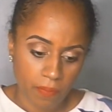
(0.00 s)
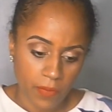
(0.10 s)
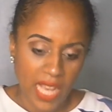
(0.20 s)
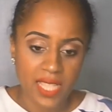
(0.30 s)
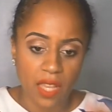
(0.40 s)

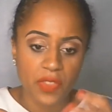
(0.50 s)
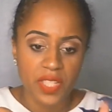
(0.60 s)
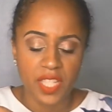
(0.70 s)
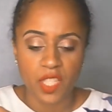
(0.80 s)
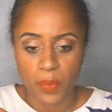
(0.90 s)
It's like this
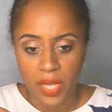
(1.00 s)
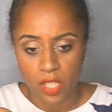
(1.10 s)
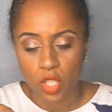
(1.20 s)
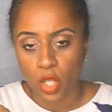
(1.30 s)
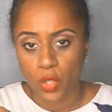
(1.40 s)
is the
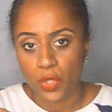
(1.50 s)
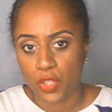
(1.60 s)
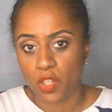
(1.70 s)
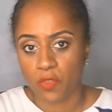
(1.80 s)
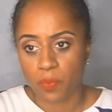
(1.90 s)
person who you
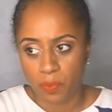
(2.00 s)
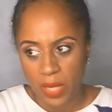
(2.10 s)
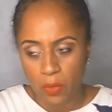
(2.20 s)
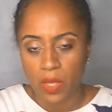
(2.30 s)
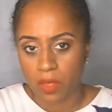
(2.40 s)
should have
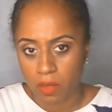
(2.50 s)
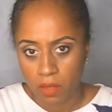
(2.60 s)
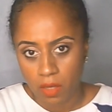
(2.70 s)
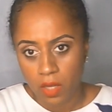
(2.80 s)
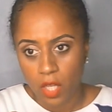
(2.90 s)
been with,
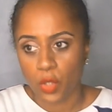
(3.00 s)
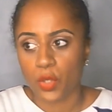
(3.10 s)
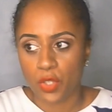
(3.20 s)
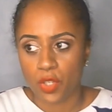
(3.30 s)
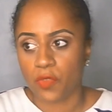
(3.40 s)
who you
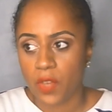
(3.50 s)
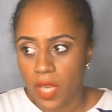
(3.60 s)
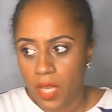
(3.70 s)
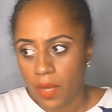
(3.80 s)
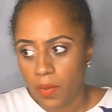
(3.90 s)
should have
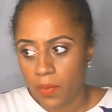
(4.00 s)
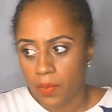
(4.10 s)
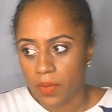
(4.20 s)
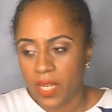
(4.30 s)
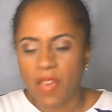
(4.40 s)

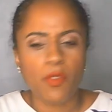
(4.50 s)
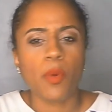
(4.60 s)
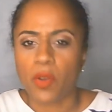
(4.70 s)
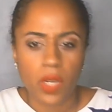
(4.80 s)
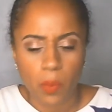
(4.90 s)
never
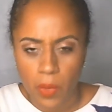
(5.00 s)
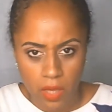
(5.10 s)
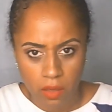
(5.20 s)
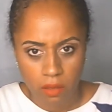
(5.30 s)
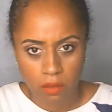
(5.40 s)
broken up with.
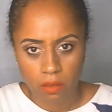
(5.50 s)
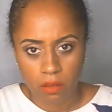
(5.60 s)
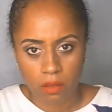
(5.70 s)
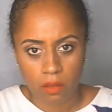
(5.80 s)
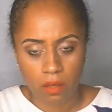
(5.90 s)

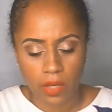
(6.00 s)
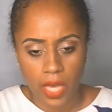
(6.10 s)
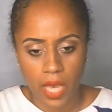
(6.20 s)
Okay?